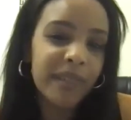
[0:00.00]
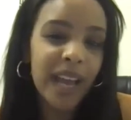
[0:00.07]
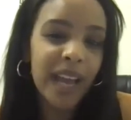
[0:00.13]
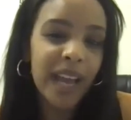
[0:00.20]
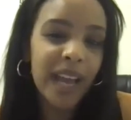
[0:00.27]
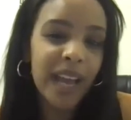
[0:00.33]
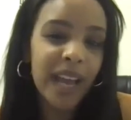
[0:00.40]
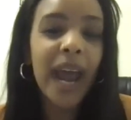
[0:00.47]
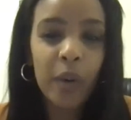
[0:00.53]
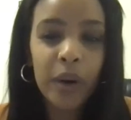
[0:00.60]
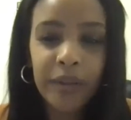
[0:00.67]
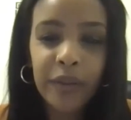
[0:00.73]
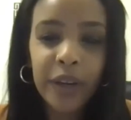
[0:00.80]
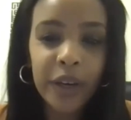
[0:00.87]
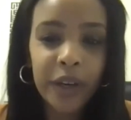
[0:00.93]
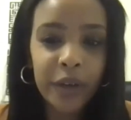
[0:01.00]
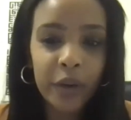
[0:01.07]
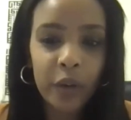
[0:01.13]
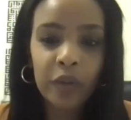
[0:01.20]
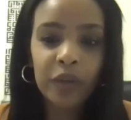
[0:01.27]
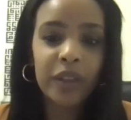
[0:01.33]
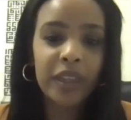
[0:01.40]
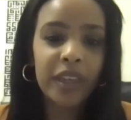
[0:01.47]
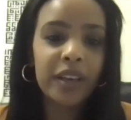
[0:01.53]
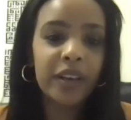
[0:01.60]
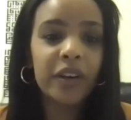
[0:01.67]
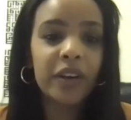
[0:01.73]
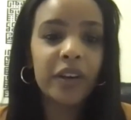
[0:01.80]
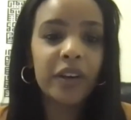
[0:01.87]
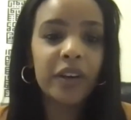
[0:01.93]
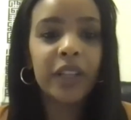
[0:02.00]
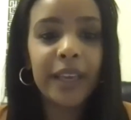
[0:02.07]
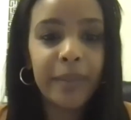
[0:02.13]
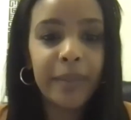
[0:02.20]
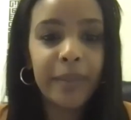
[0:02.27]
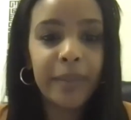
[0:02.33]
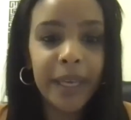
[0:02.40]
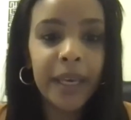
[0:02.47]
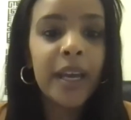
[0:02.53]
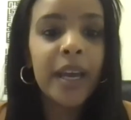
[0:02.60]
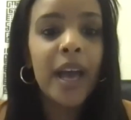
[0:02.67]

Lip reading: if you're an overthinker like me.